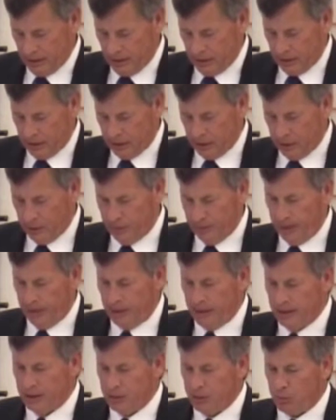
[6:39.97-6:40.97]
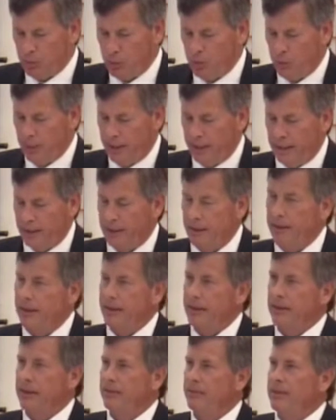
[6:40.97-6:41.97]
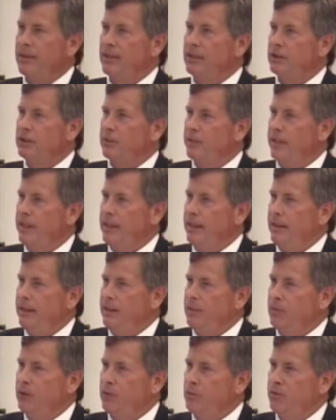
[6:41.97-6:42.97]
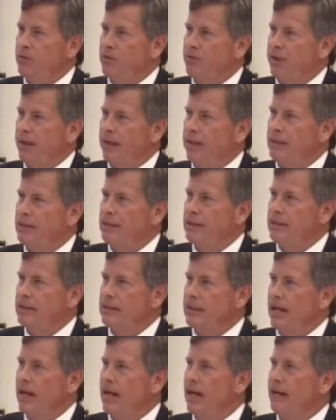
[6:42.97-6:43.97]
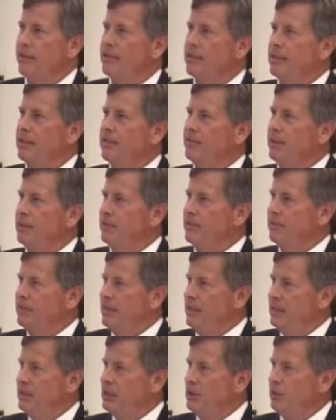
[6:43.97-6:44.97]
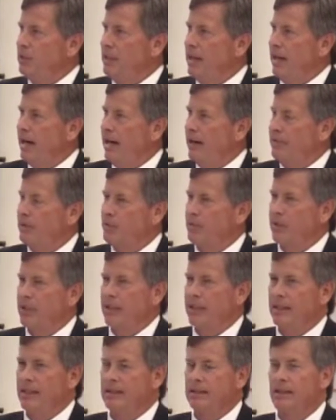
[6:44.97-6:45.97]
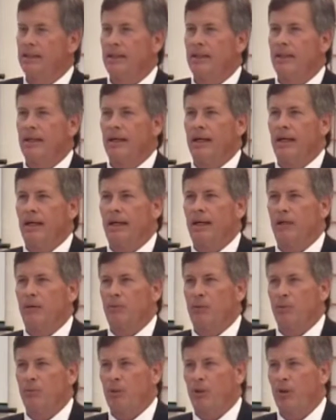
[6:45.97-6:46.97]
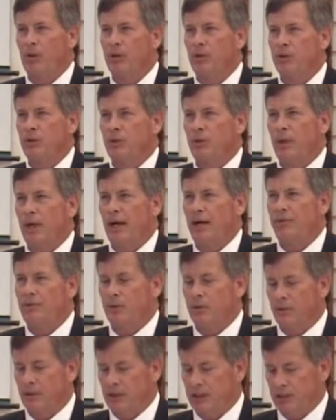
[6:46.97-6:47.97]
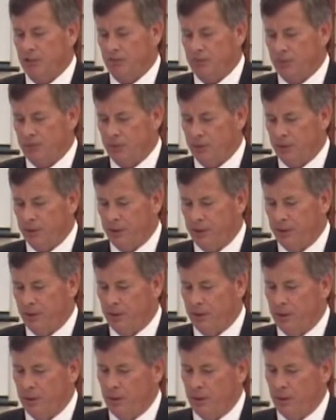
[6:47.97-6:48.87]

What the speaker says: So at this point, given the training that we've provided to staff, given the fees that we have in place, and the proposed draft ordinance before you,